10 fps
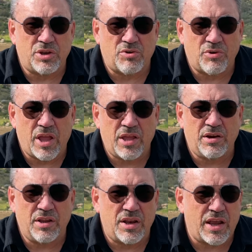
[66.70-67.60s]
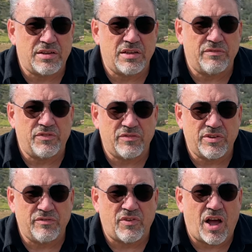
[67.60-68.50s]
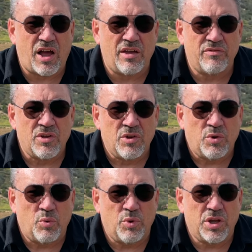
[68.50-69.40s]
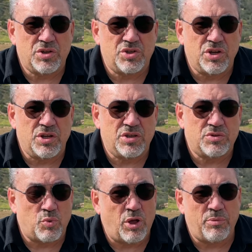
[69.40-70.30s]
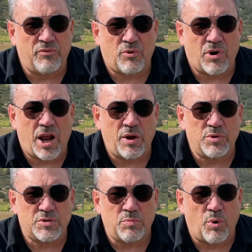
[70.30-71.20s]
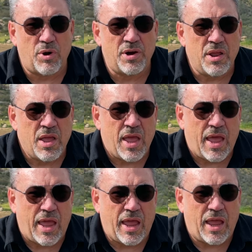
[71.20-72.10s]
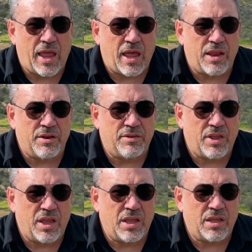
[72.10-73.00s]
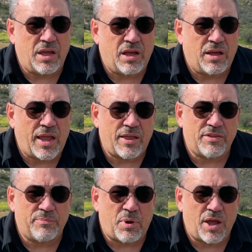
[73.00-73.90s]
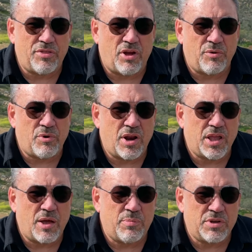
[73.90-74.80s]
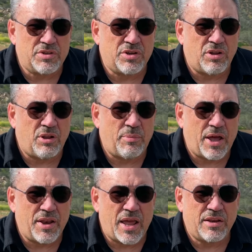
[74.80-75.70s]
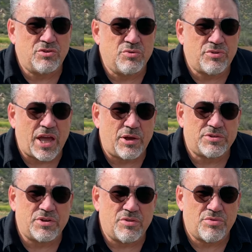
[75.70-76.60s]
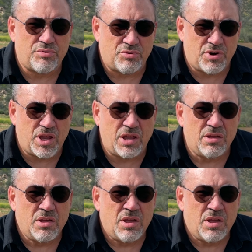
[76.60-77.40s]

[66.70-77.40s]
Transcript: created in 1955, which is well before I was born. And they had the Python running up until about 2003,